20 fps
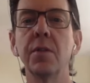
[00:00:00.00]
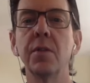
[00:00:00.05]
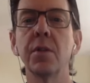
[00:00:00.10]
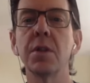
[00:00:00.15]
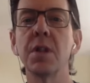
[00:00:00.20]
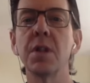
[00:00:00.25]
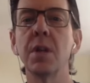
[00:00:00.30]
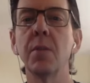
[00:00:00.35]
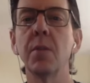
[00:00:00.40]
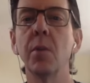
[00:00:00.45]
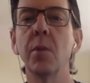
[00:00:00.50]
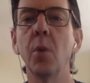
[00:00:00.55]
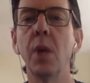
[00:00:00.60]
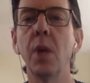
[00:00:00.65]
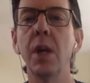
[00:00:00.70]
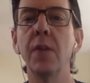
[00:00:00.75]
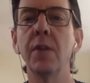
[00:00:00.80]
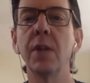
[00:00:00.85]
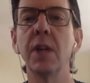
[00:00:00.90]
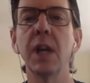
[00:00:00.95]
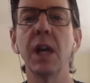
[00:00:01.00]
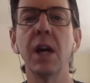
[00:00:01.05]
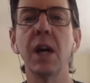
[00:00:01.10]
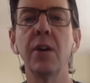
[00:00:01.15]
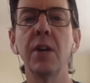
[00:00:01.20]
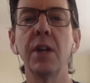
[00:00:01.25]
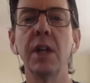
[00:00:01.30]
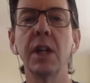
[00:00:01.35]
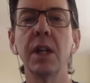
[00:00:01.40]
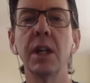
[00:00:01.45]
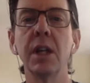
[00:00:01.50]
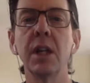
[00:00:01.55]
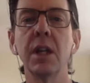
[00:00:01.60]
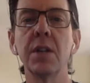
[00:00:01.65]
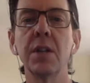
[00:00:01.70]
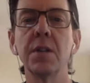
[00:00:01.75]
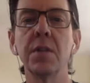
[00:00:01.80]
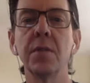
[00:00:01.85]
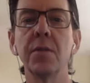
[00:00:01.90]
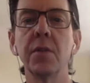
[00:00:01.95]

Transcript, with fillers: For example, Wave Accounting as a